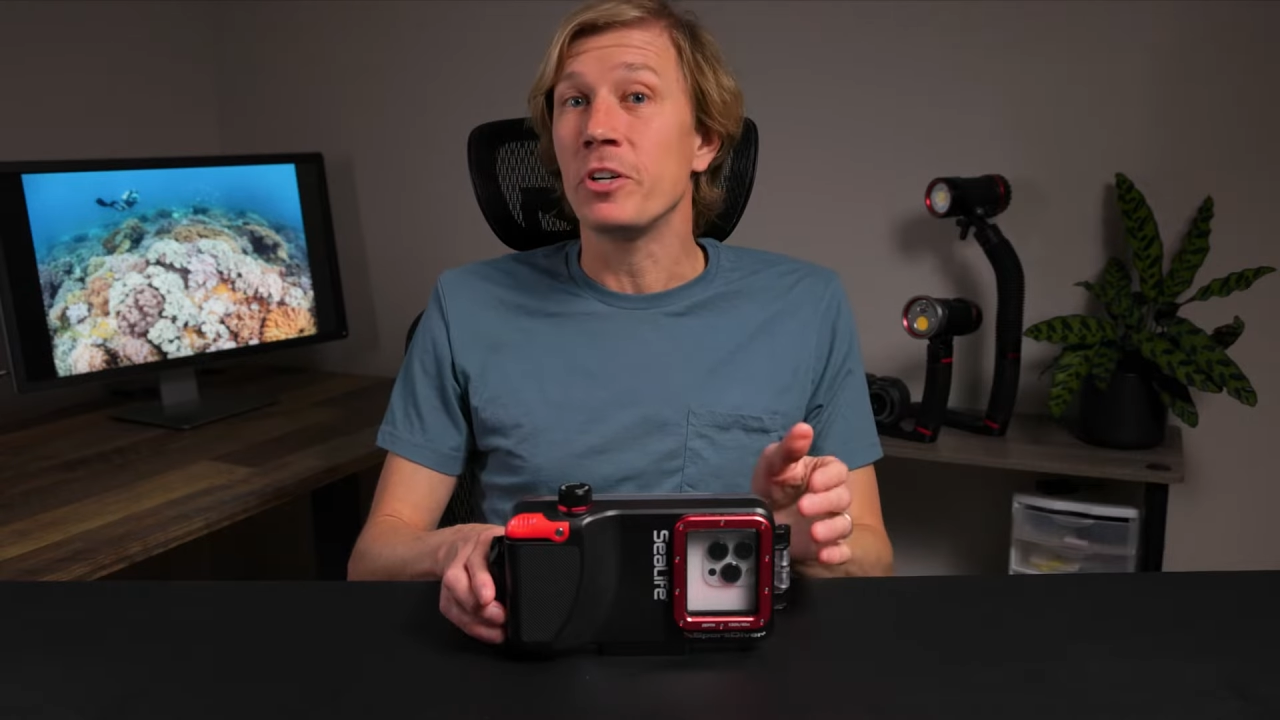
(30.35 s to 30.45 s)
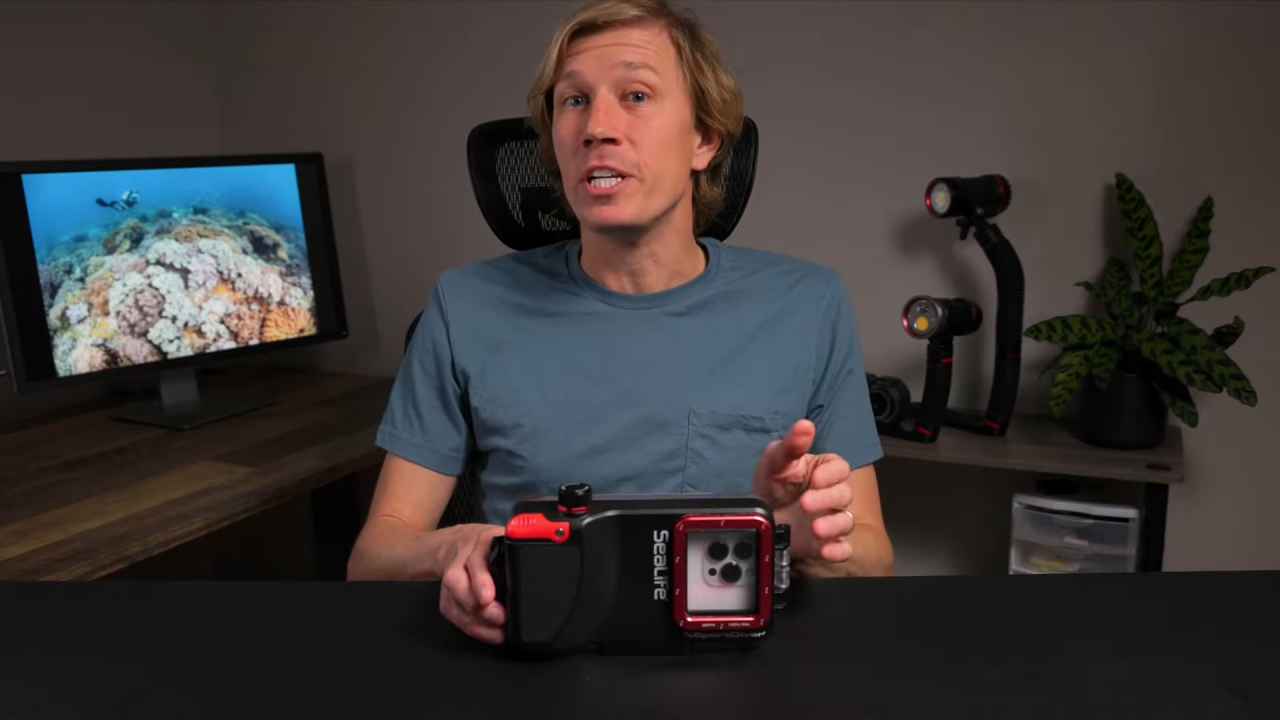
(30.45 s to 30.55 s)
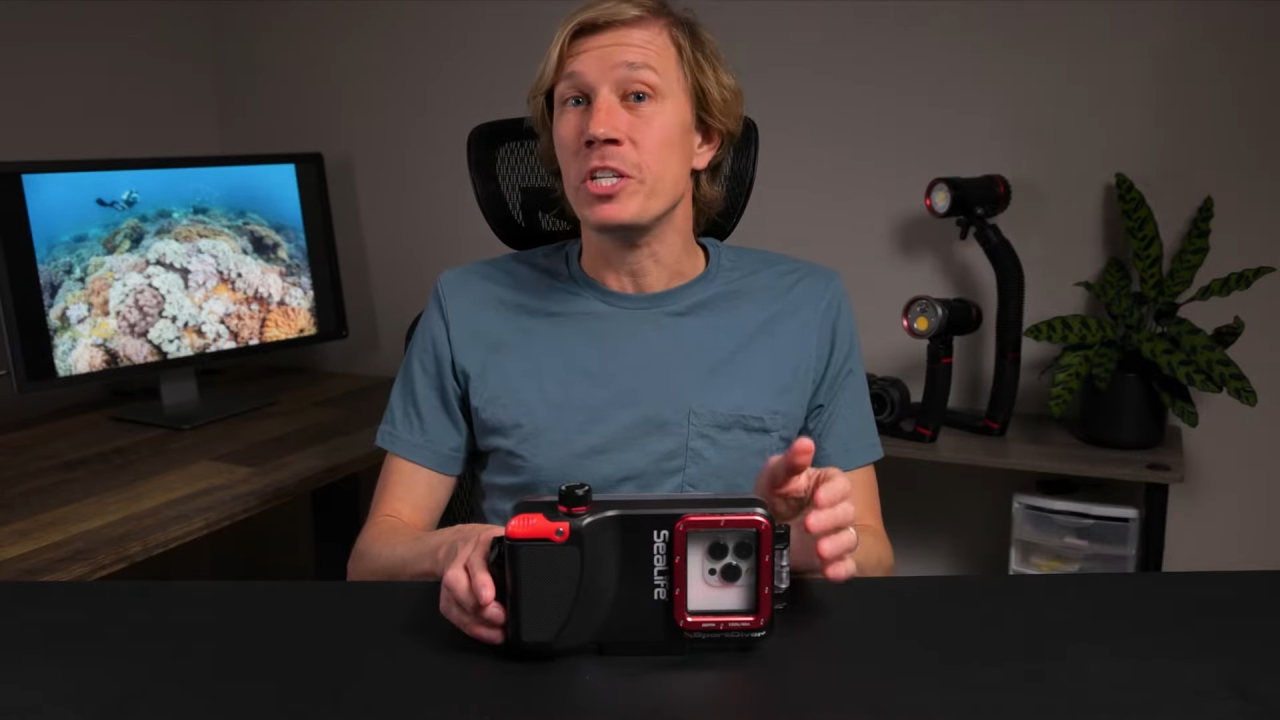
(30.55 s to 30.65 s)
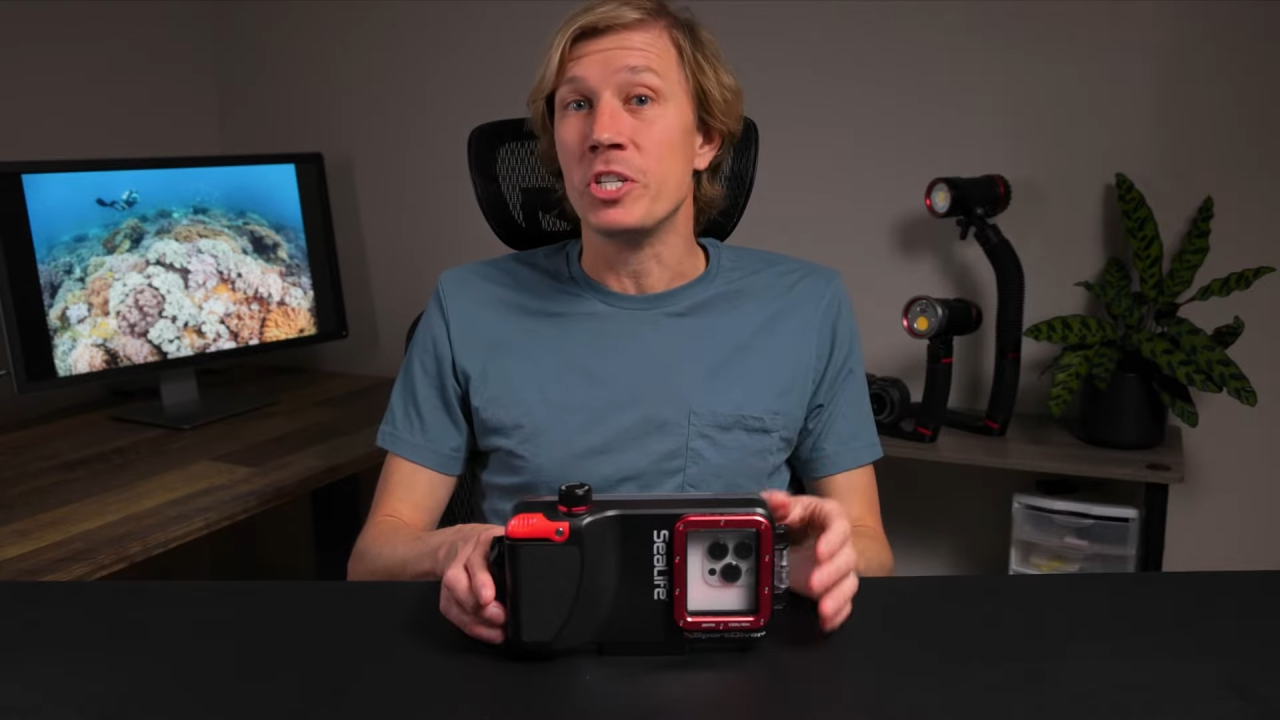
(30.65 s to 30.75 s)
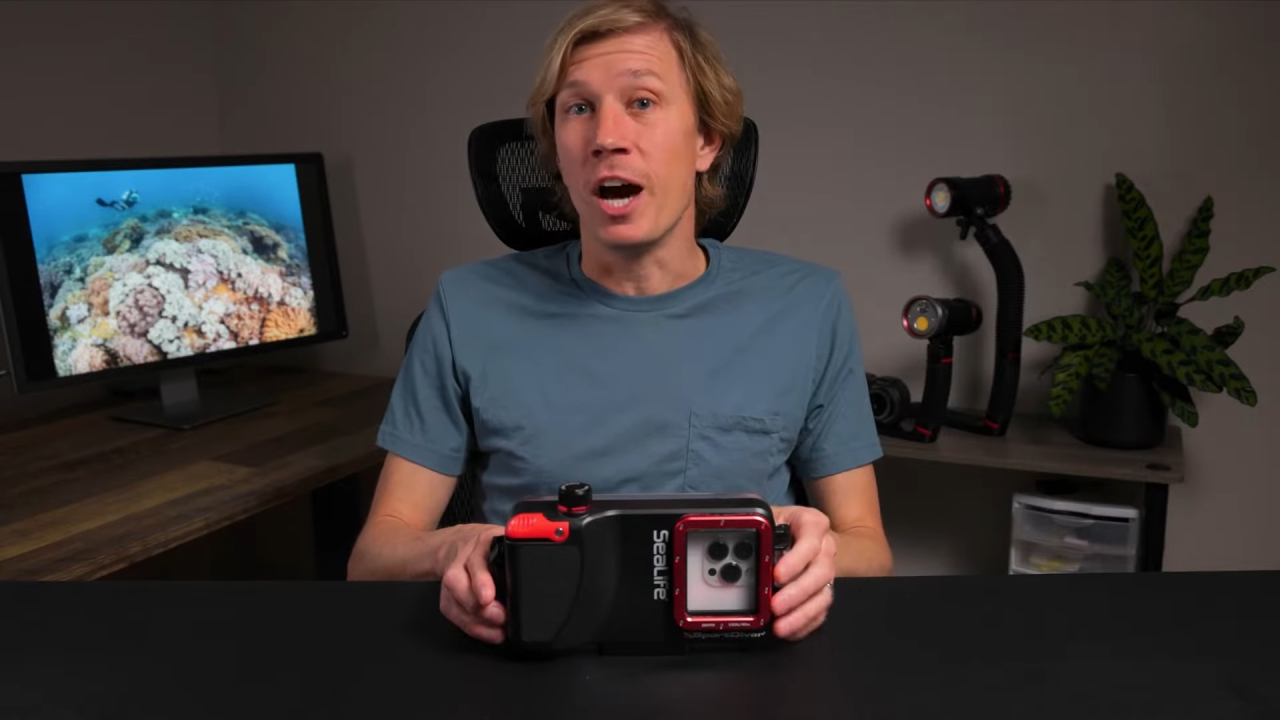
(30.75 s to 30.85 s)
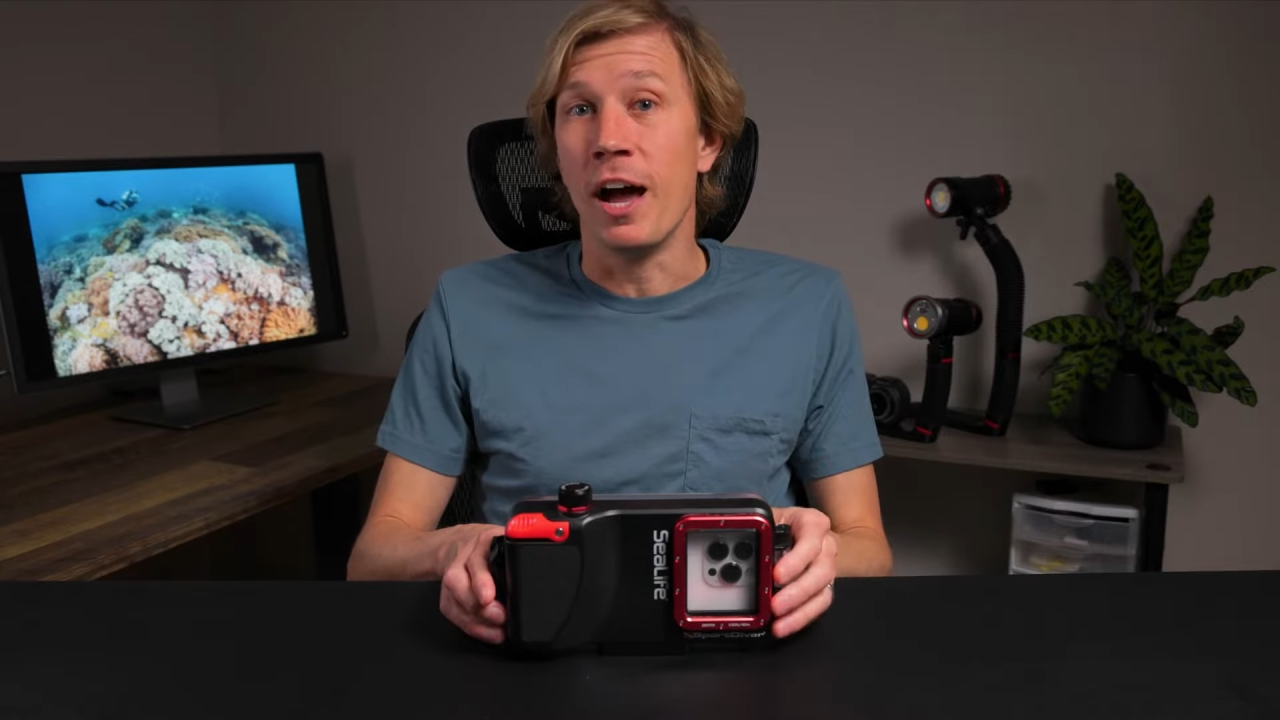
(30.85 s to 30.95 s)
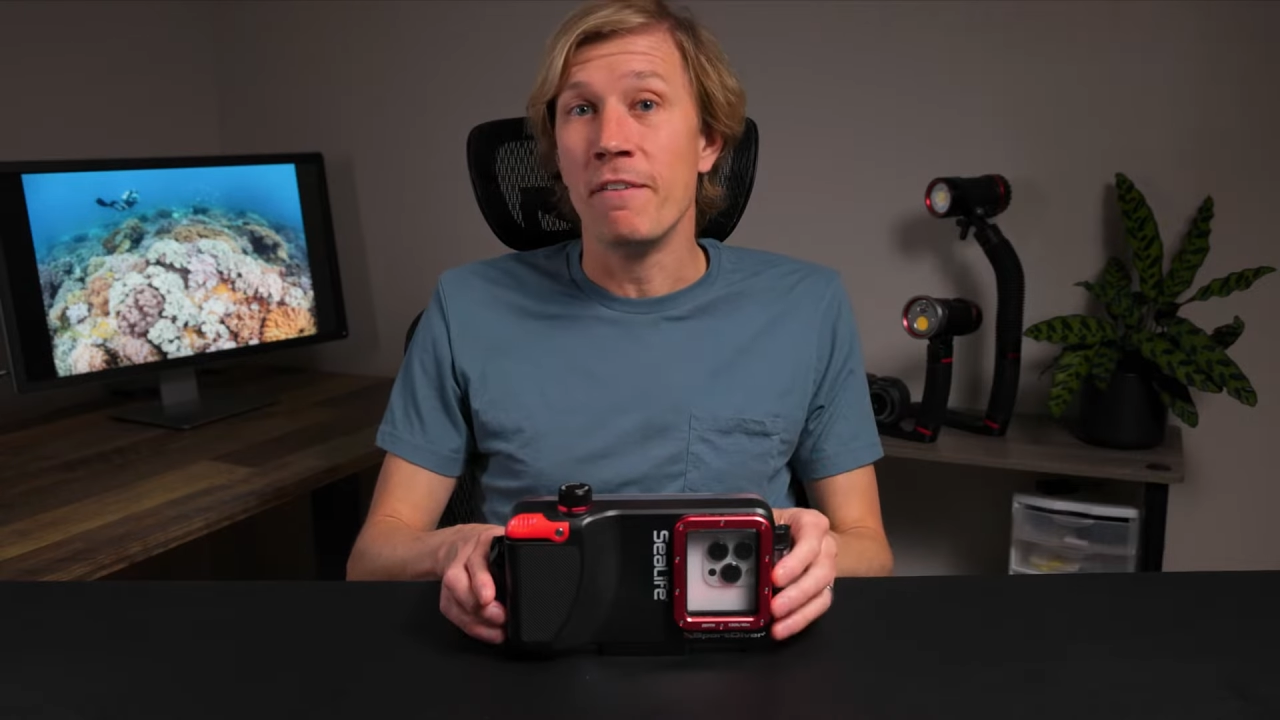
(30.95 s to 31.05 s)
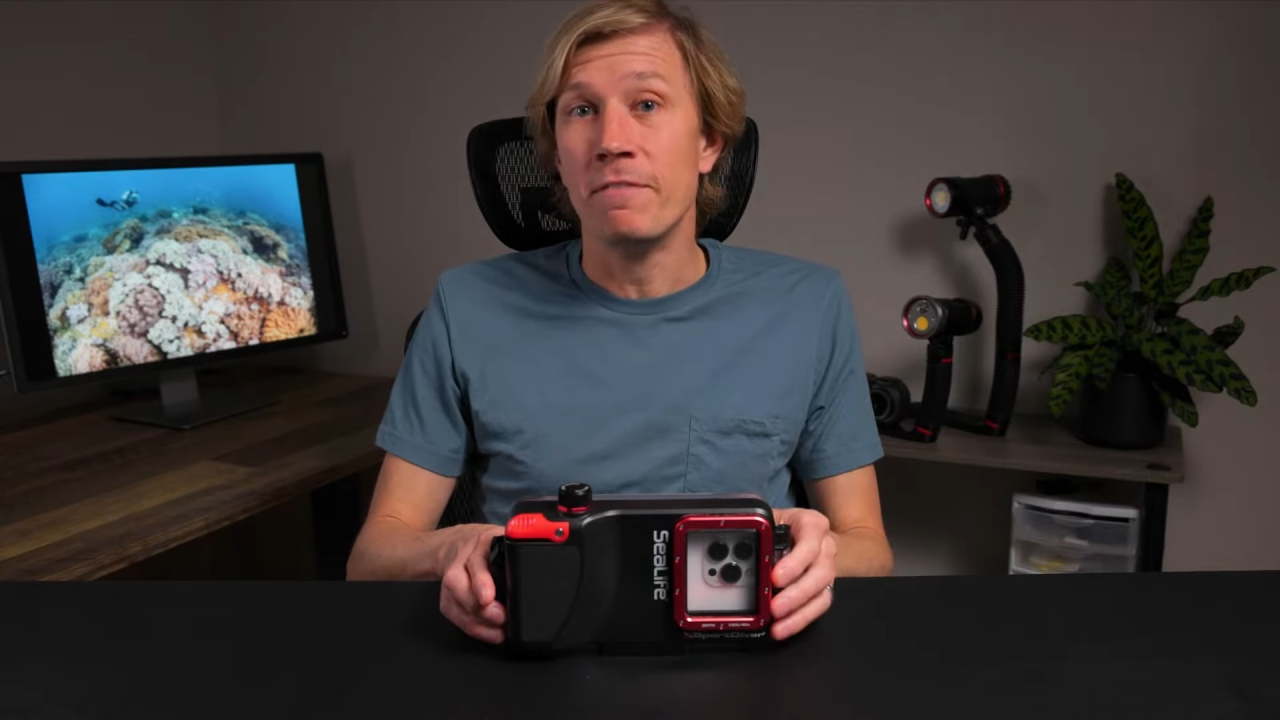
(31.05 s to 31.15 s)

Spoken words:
each dive